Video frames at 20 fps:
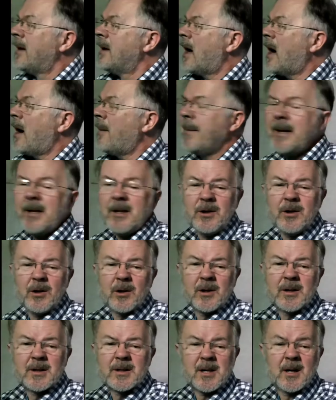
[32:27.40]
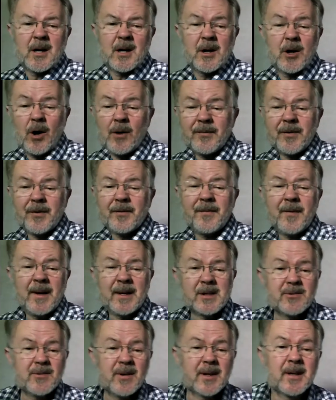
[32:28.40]
I mean, you can turn off the
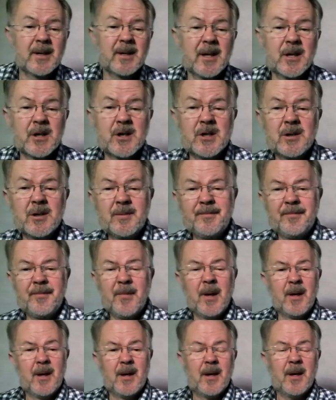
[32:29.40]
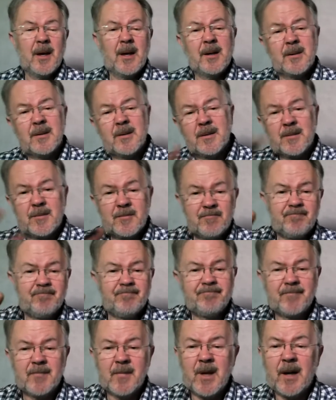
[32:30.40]
face recognition
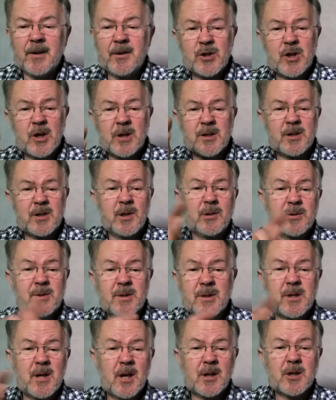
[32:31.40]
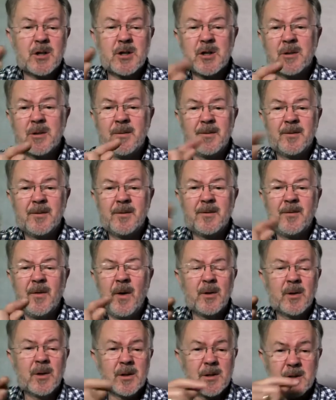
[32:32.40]
and just use the touch
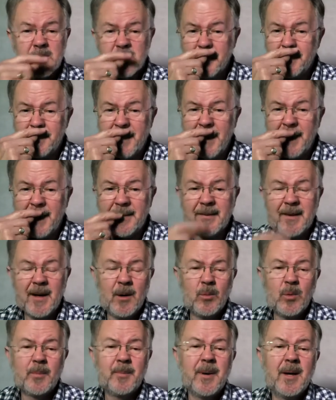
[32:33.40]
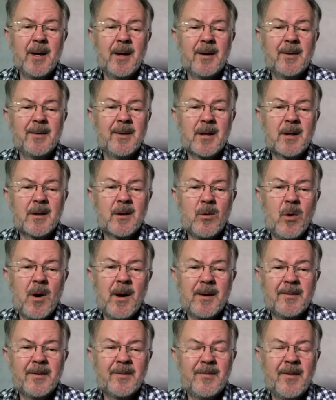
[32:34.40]
focus. That would be a
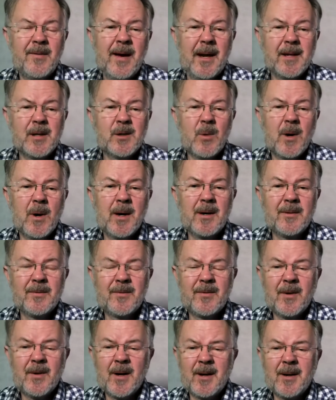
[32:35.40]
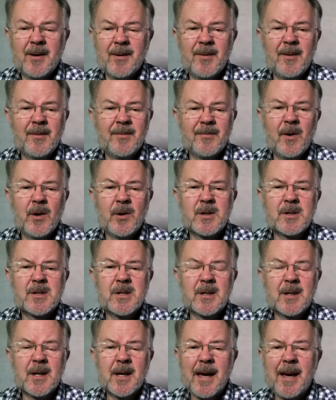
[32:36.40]
quite valid way of focusing
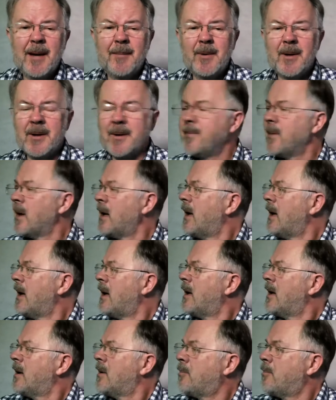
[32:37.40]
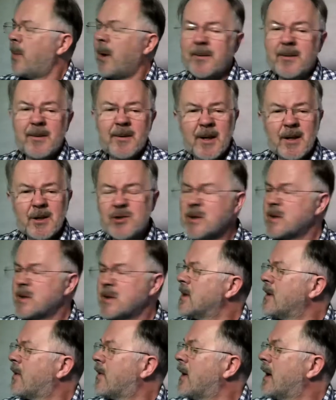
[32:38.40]
the camera. But the
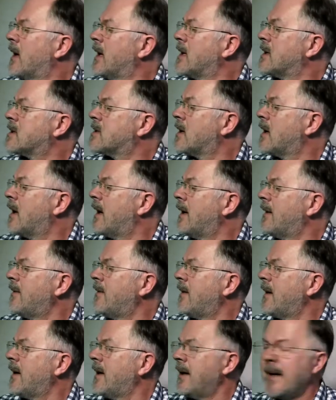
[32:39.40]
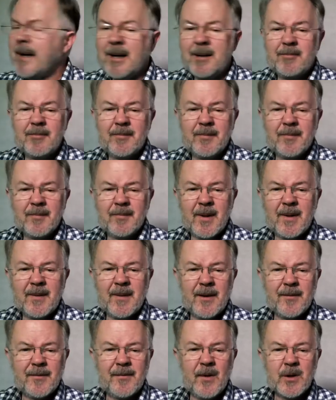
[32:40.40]
interesting thing is that in
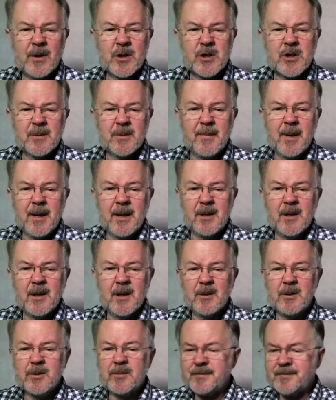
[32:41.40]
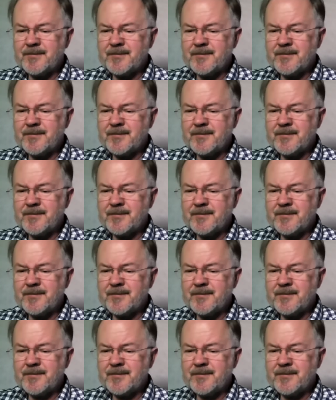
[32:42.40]
that function menu,